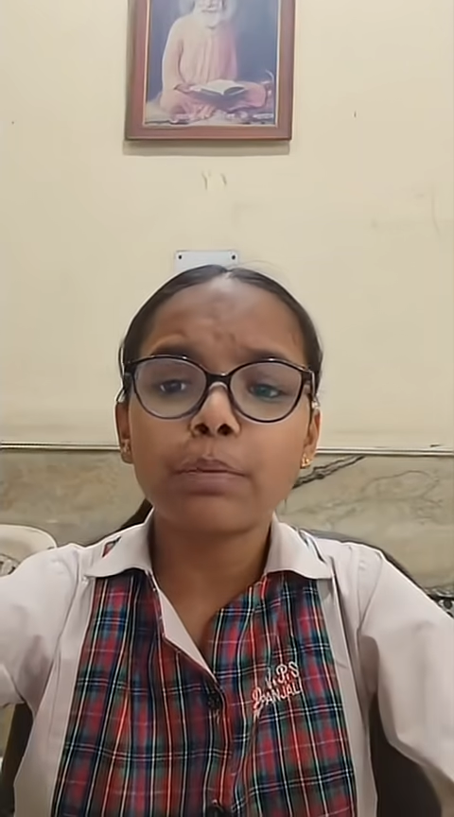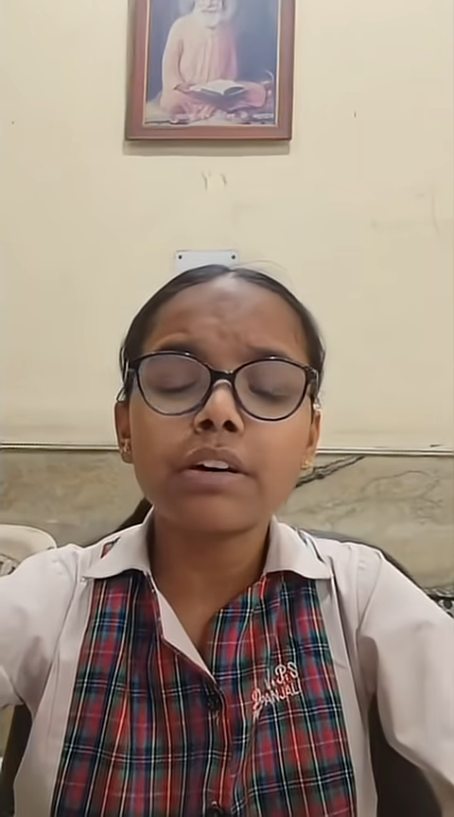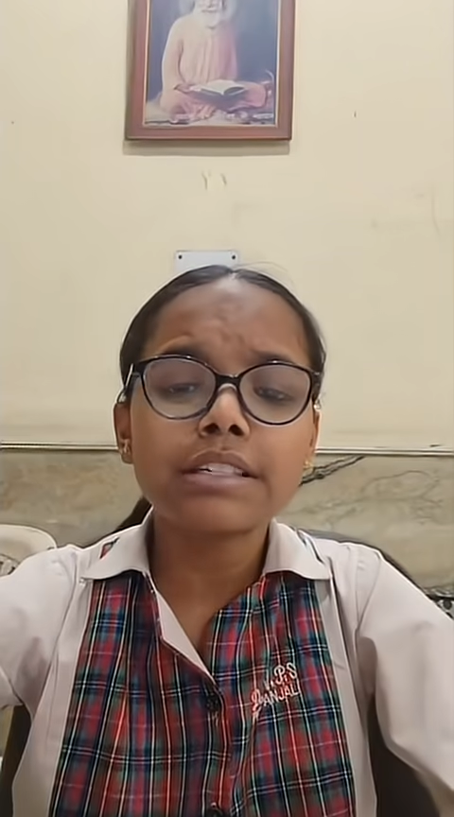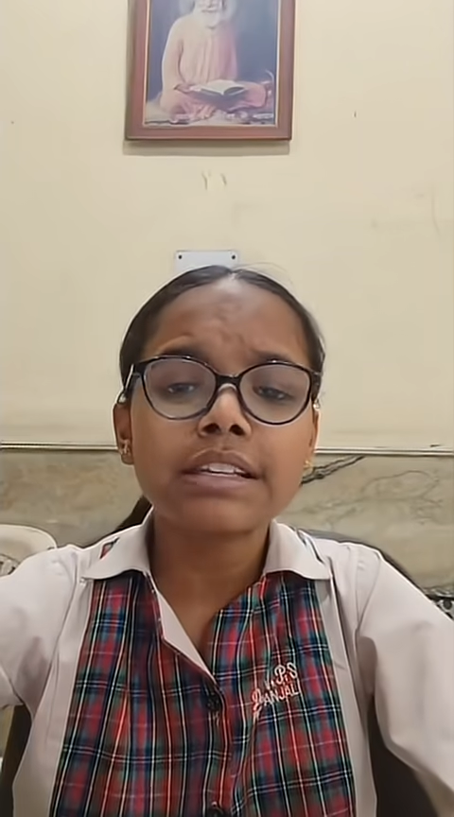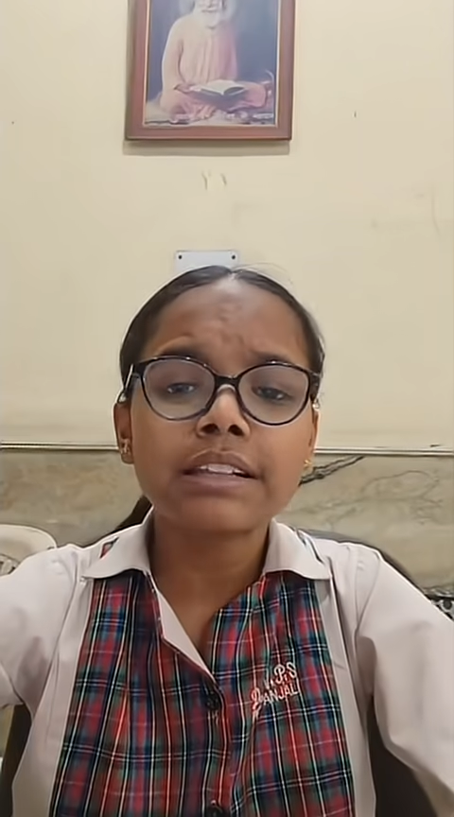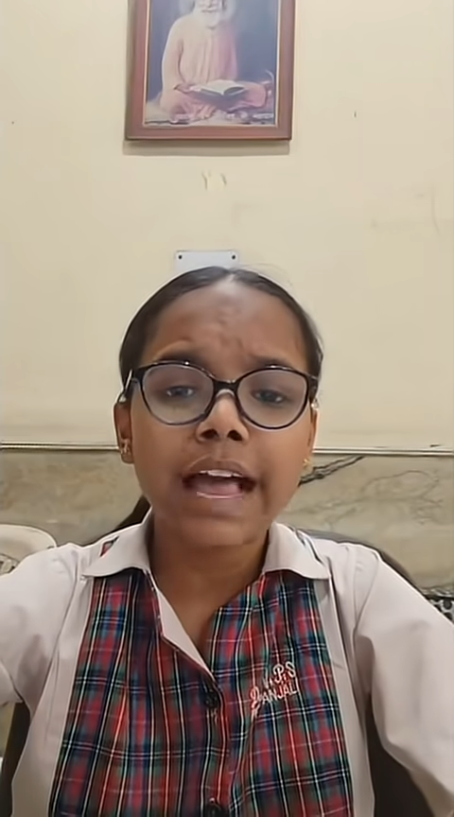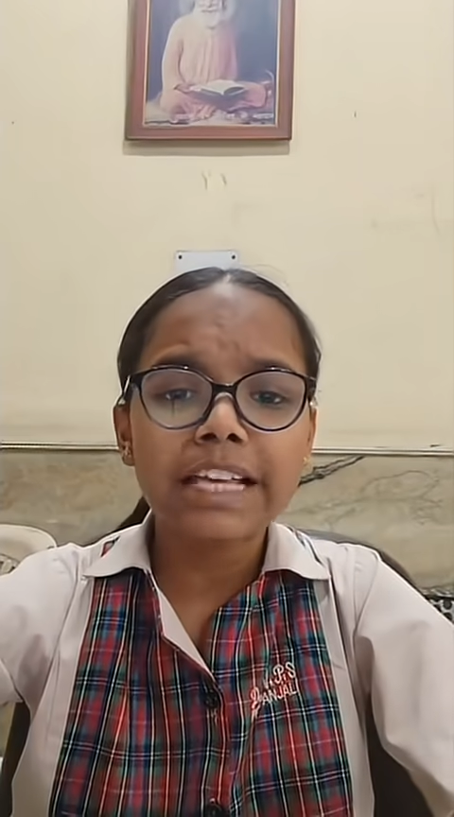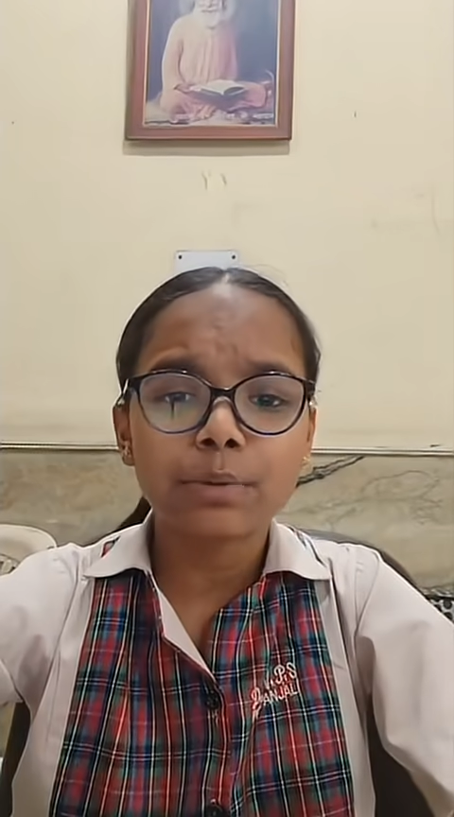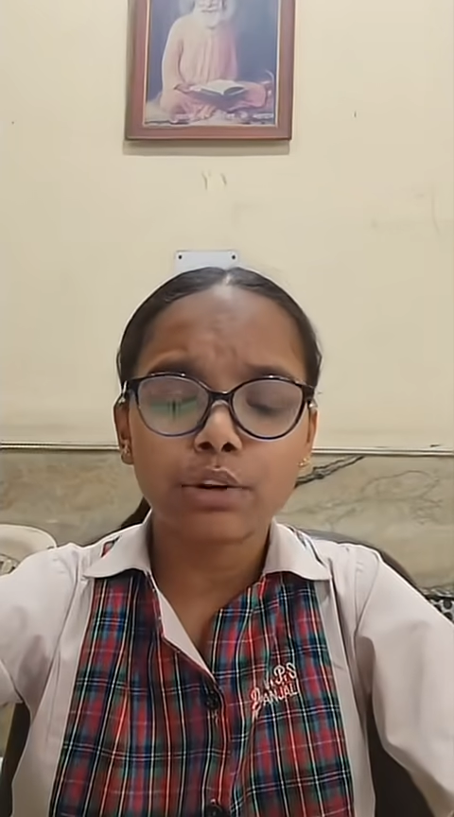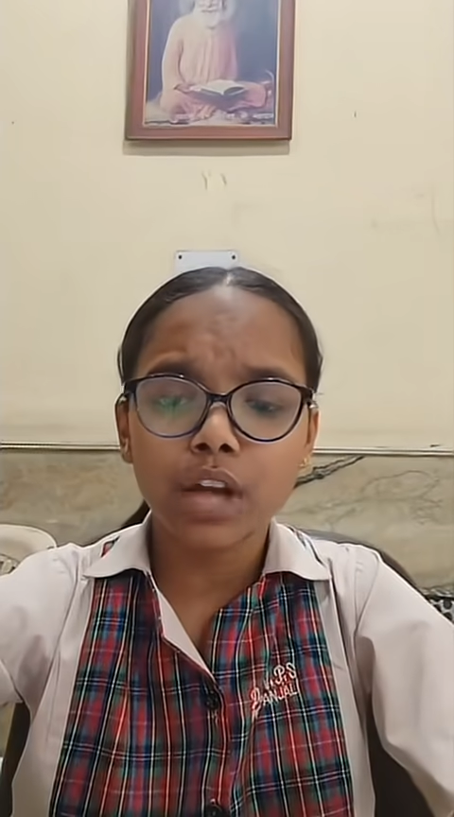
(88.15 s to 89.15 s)

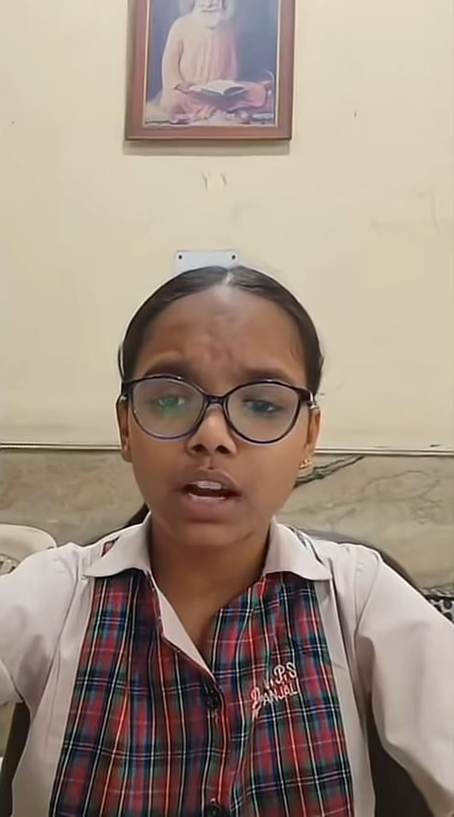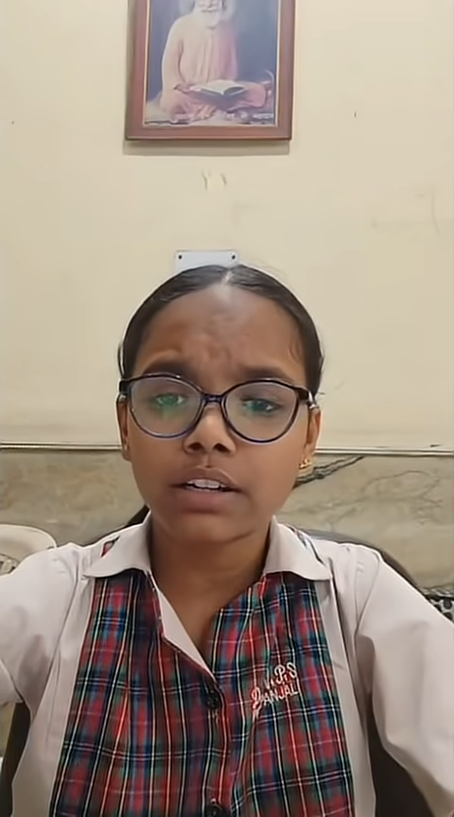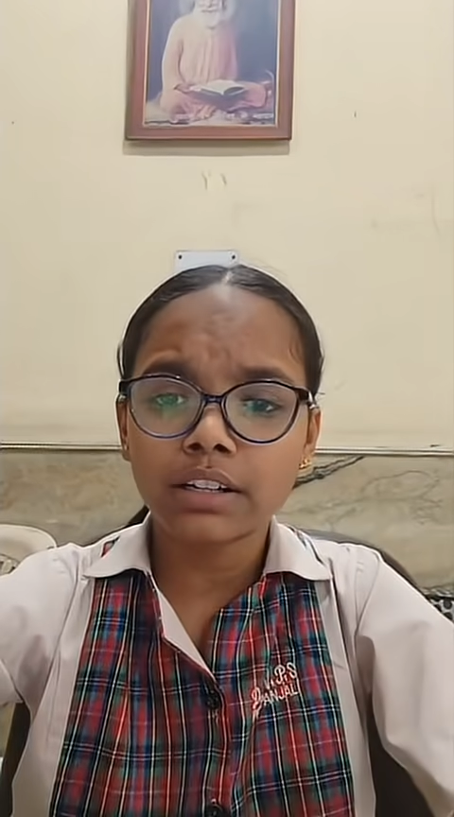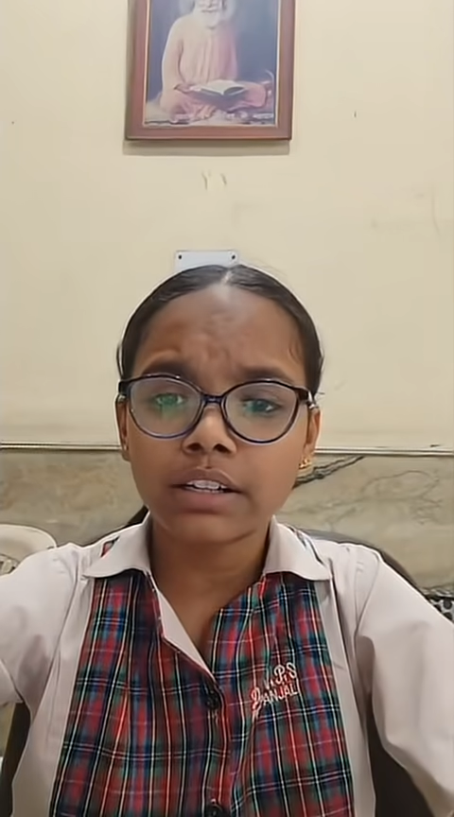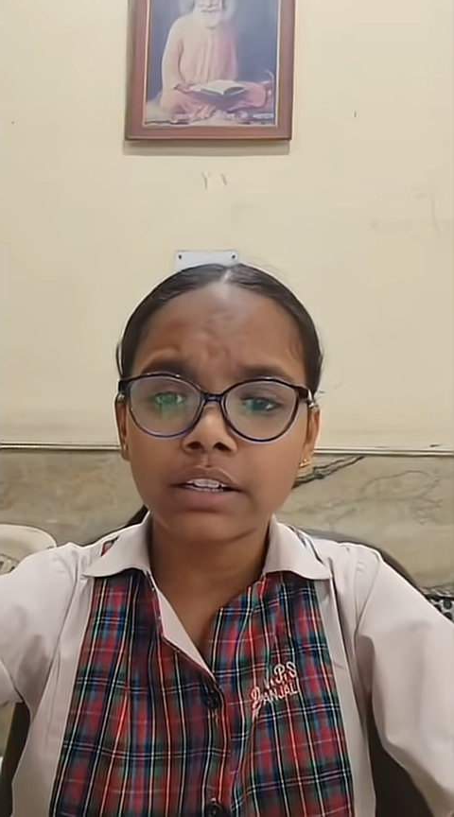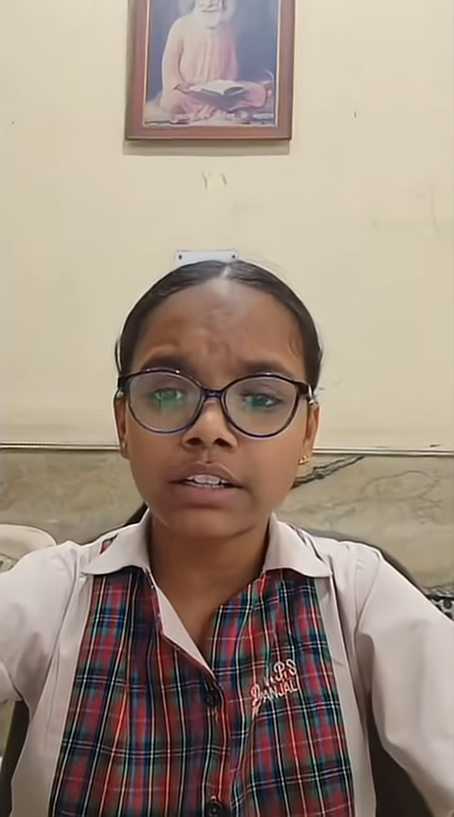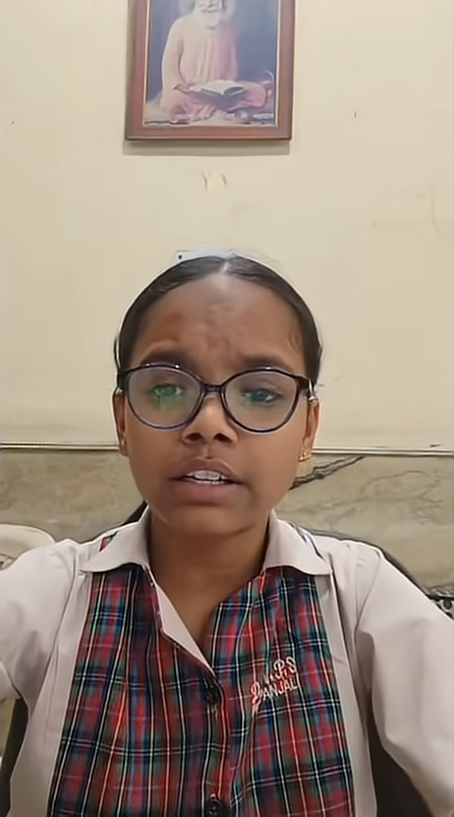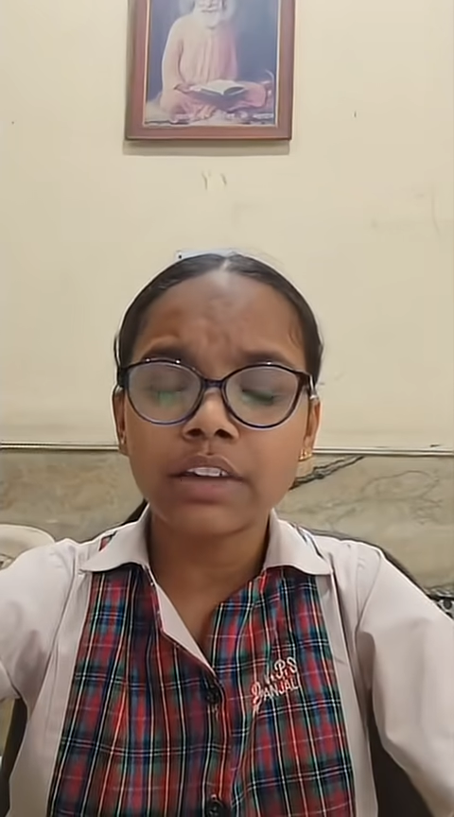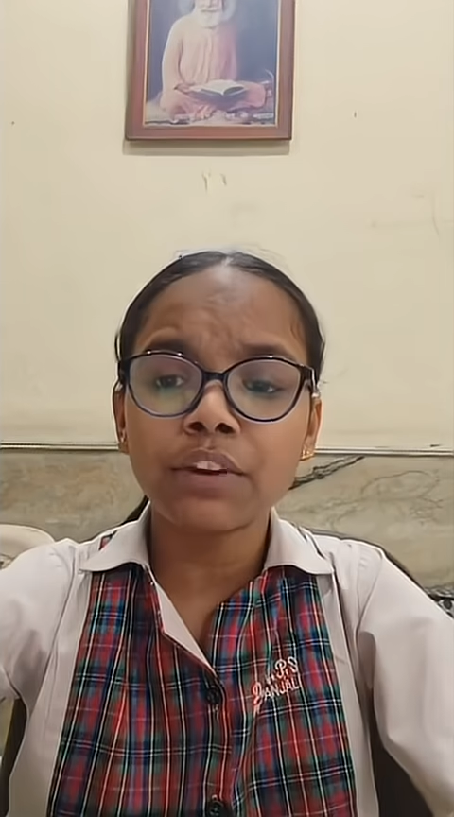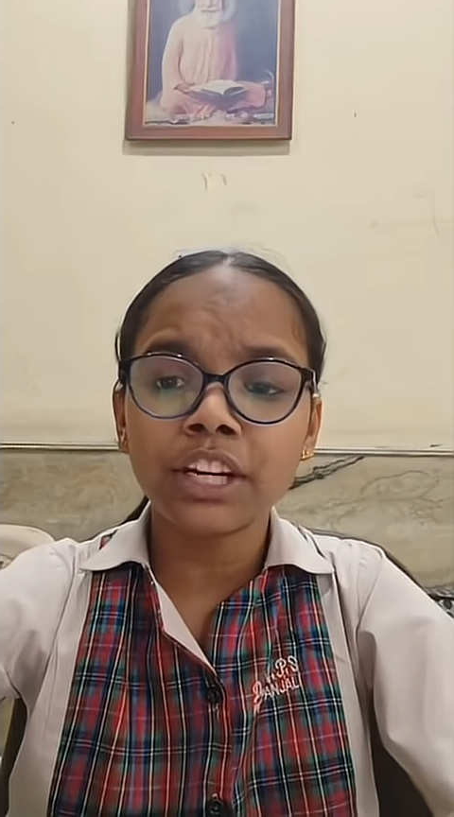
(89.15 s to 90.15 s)
personalized
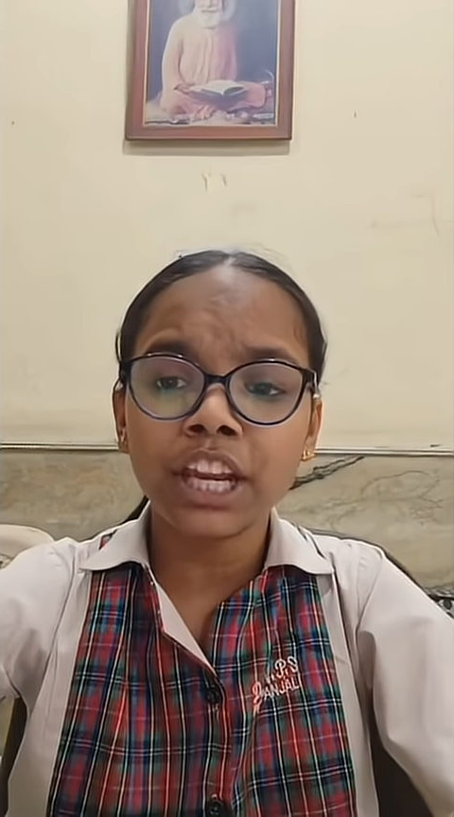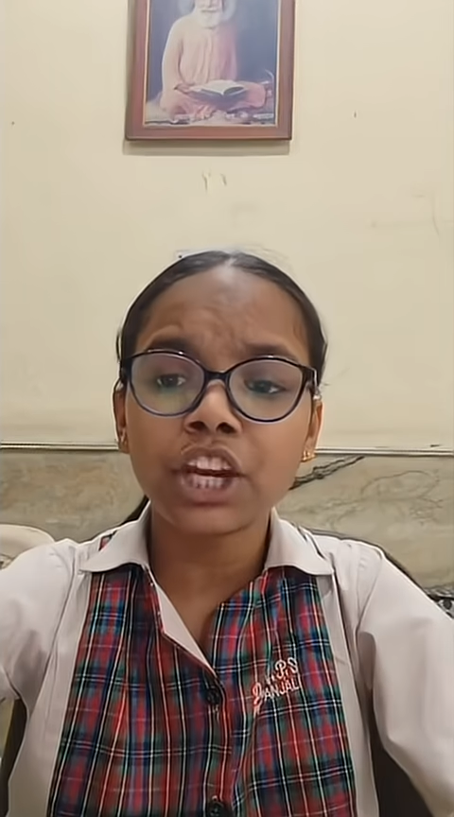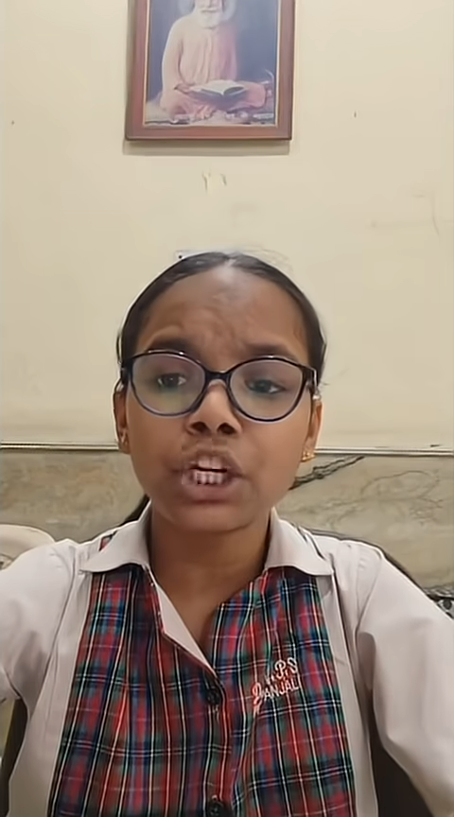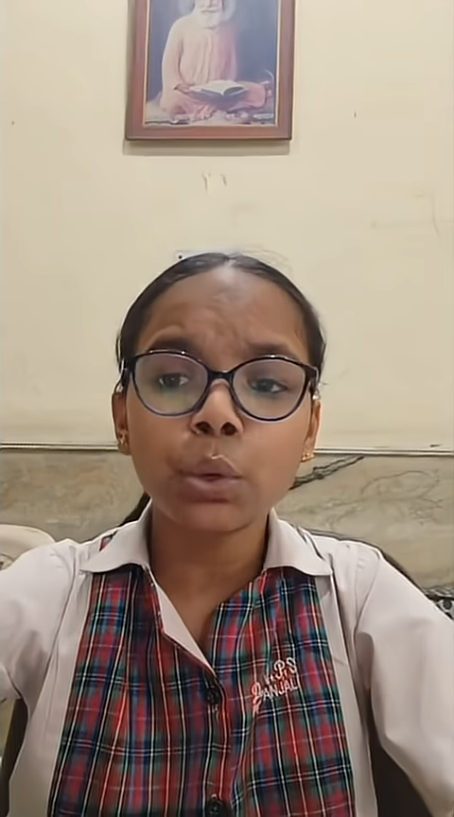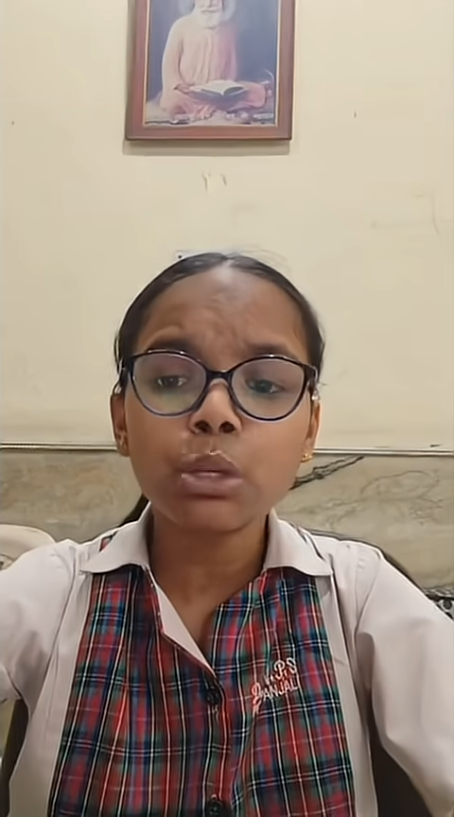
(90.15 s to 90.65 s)
productivity